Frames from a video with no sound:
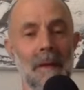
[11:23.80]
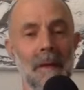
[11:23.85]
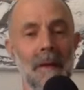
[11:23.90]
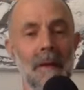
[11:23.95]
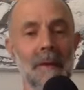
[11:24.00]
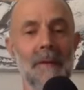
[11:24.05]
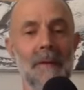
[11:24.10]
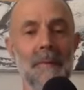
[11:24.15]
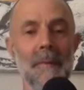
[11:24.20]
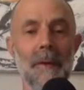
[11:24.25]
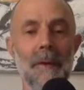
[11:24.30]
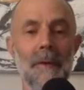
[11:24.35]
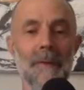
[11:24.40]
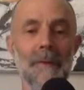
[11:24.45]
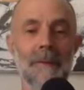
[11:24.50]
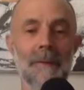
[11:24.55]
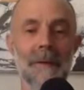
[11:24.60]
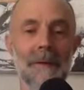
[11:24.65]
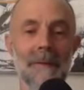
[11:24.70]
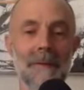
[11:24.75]
He spoke
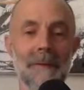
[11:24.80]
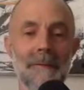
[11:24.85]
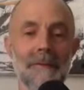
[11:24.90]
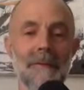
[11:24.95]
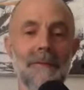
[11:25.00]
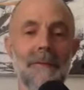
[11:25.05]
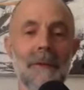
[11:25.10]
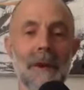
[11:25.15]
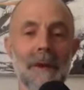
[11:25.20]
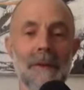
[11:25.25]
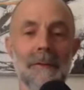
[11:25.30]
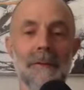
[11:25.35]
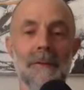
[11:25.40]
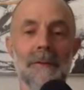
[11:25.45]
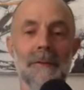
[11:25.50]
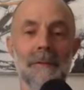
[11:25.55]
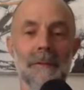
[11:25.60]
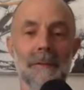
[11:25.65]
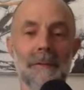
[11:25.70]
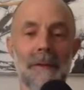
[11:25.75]
to us in
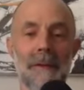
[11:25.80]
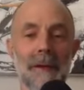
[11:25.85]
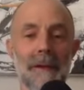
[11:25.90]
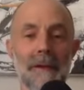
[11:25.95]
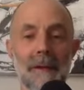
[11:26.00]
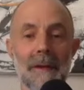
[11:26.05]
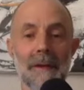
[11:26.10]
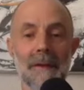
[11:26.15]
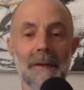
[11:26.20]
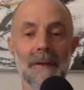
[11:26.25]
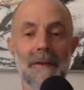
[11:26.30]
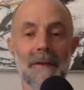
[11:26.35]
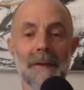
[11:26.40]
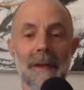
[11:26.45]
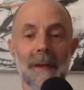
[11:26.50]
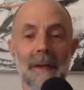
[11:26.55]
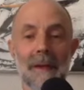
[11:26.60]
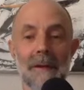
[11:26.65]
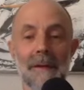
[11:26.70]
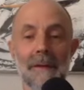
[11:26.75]
French, which I could
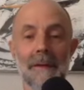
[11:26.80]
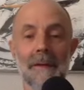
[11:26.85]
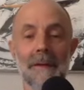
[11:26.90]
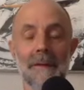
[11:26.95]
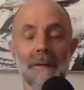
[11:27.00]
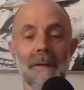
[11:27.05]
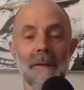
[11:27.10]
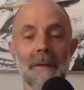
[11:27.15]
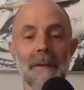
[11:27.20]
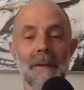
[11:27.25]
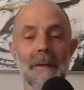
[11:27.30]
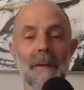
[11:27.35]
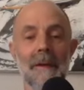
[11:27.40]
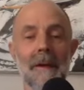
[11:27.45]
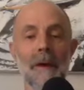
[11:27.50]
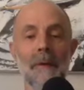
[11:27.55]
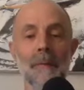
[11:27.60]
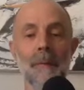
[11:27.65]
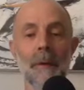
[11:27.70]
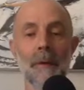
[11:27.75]
understand.
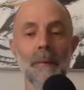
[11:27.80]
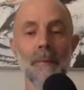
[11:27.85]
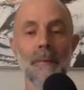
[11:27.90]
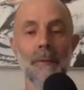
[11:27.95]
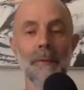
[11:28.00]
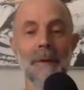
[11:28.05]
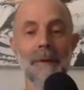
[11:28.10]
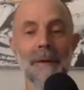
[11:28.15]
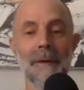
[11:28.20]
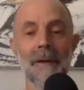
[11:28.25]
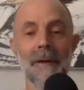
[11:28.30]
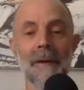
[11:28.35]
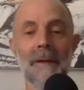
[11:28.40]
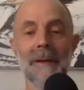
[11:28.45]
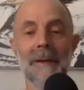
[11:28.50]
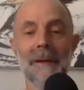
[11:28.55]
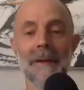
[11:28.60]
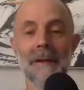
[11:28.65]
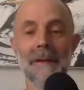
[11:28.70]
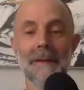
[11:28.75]
At one point, our
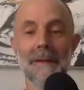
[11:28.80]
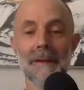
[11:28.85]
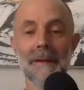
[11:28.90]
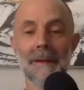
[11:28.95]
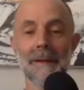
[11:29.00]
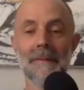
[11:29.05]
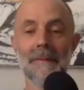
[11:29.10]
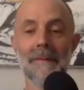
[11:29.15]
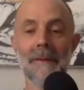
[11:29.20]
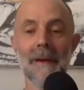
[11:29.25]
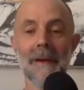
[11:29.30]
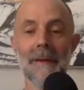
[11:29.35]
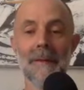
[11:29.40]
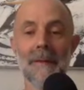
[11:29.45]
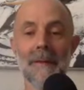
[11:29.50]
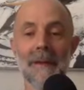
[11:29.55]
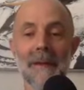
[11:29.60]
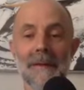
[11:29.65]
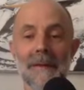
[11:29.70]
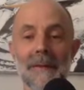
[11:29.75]
leader invited
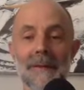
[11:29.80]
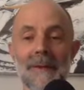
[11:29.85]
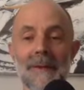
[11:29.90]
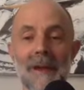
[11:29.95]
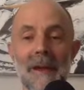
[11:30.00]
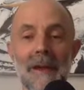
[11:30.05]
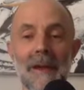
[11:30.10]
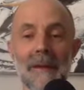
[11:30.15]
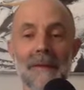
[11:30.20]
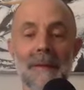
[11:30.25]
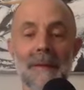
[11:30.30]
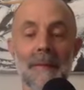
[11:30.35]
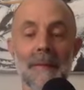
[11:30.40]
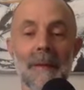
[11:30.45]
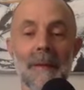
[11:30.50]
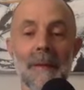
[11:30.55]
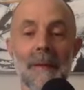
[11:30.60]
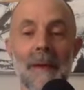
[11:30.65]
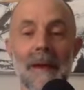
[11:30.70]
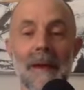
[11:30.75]
me to share
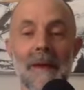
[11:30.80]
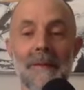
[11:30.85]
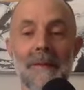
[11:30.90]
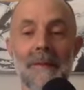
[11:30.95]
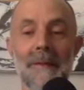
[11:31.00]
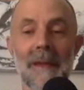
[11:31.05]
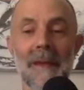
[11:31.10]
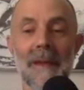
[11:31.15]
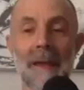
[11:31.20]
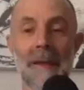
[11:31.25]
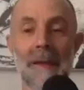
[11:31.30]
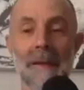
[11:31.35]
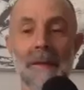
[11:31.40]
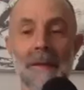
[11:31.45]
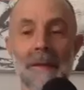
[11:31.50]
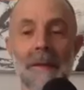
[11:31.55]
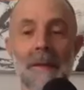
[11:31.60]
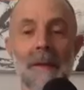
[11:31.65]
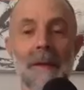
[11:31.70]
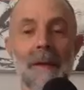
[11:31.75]
something about
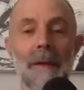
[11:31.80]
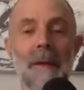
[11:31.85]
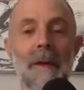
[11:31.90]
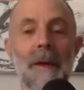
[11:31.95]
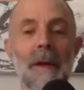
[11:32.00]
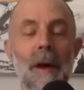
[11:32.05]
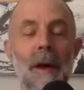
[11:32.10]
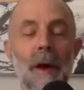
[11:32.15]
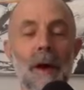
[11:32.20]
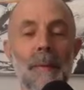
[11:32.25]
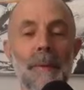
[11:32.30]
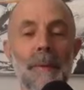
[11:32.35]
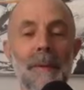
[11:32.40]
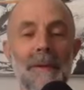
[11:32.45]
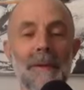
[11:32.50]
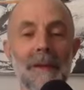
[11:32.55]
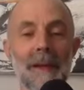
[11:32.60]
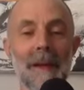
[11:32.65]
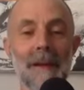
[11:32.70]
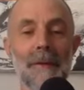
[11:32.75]
Zen,
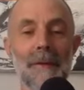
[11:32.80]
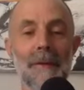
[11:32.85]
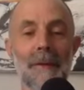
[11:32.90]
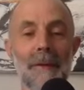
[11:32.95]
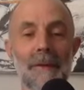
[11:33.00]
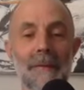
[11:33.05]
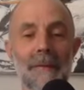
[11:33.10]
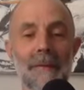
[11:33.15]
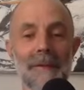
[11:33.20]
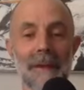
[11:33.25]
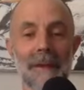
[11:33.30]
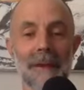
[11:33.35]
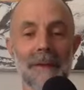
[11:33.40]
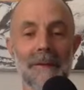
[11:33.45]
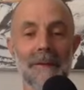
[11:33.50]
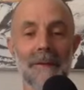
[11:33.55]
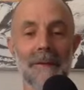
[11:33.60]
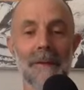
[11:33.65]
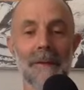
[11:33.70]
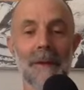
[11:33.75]
hoping to get a
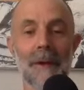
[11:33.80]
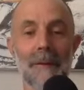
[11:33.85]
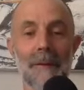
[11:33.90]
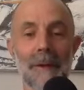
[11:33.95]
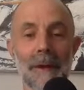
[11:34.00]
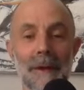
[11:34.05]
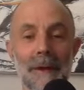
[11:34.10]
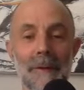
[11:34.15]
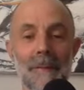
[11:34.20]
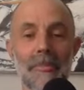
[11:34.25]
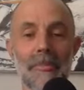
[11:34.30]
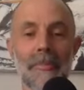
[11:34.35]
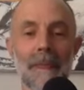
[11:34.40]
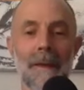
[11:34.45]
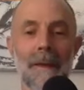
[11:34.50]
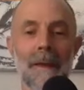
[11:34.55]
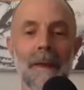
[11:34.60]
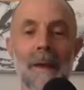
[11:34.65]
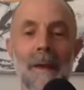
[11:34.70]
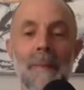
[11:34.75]
conversation going
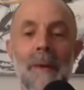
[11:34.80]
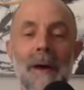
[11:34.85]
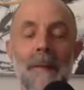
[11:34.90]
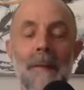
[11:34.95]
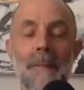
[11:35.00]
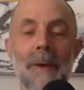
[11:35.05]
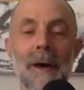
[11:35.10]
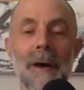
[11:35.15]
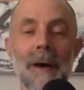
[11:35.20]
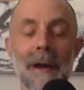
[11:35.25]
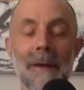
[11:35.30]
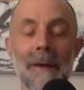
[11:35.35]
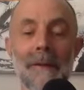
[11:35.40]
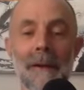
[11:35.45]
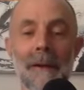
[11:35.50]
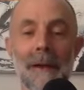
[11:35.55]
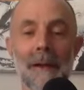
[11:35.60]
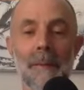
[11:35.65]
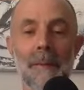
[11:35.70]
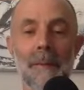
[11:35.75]
about
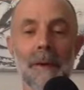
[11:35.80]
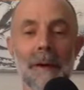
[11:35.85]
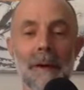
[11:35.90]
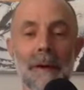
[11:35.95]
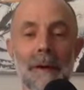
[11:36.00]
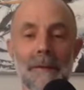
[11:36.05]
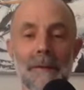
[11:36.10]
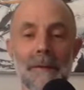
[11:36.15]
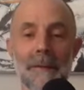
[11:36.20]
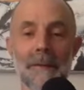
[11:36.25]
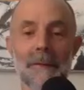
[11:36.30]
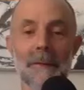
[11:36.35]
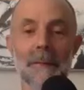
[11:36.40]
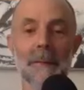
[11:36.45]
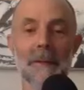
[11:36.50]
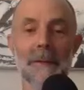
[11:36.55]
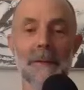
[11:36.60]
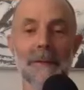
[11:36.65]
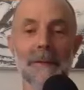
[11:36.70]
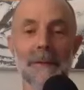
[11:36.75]
parallel paths of
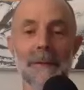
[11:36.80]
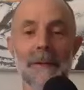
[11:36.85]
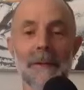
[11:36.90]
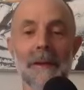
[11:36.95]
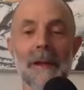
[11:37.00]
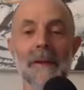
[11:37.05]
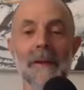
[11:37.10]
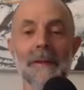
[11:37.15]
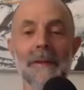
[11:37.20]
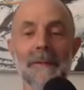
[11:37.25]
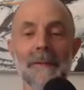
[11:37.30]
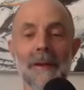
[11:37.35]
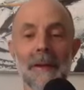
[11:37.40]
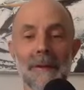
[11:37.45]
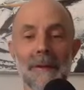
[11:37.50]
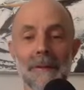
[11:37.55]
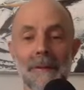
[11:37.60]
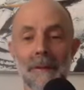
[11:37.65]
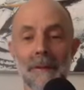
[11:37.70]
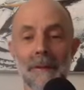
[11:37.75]
spiritual
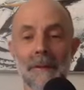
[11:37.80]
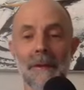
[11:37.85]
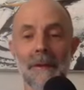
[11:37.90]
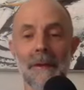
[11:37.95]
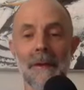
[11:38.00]
cultivation,